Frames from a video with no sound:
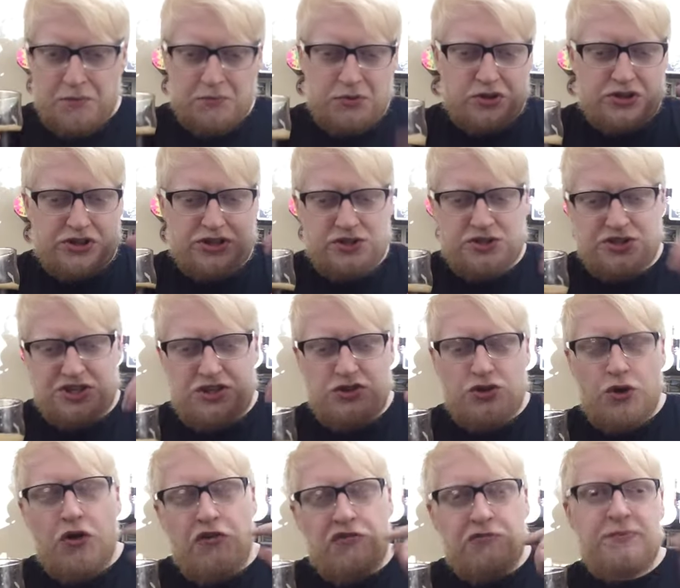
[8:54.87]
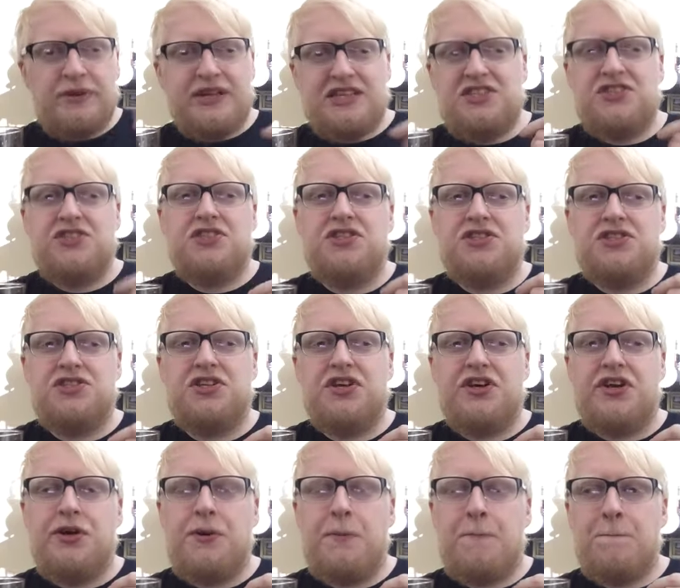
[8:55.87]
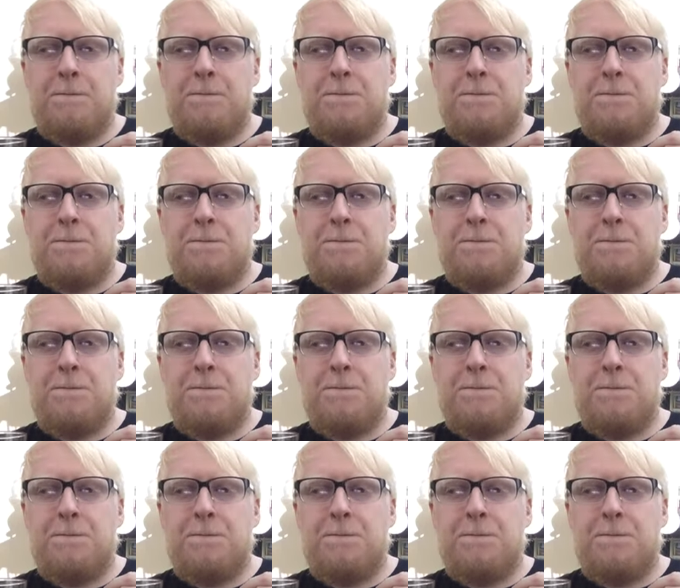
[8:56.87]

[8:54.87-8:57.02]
But there's enough bitterness there